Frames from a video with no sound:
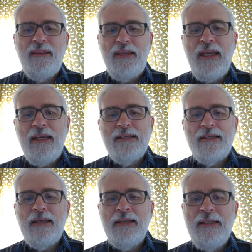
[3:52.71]

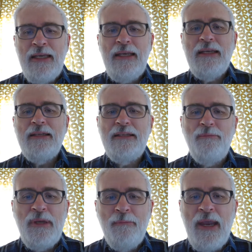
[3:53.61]
Things needed to
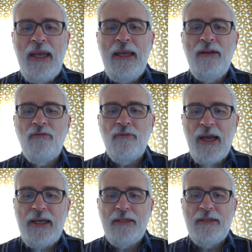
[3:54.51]
be made
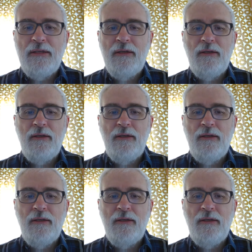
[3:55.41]
right.